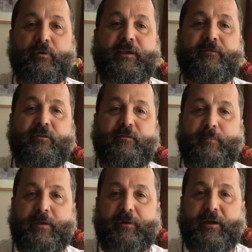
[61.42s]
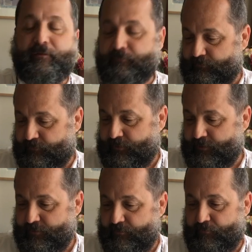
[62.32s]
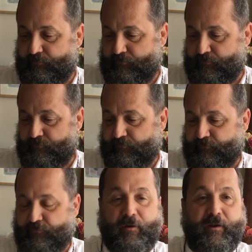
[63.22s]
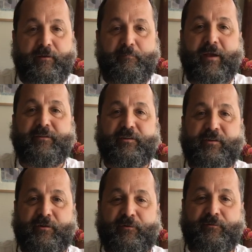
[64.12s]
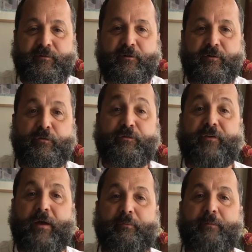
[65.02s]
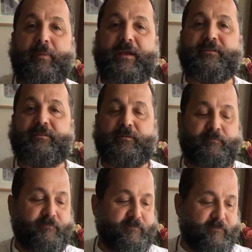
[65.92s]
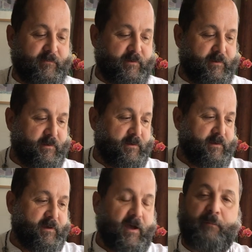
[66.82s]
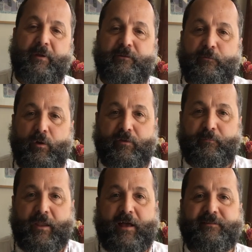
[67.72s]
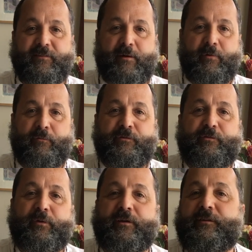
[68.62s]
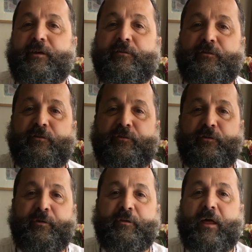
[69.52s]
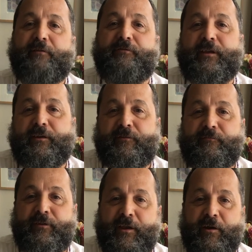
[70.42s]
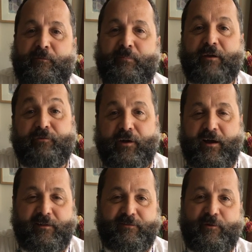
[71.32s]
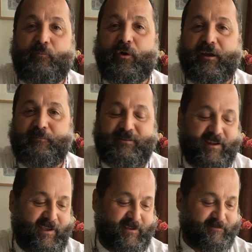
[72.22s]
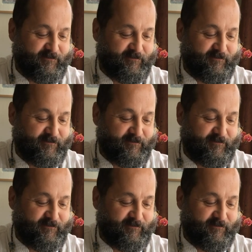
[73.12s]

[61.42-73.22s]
were given to me by a friend in Mexico whose family makes them. I meant to wear them last time I was doing a Youngster Studio Live video, but I forgot, so I'm wearing them today.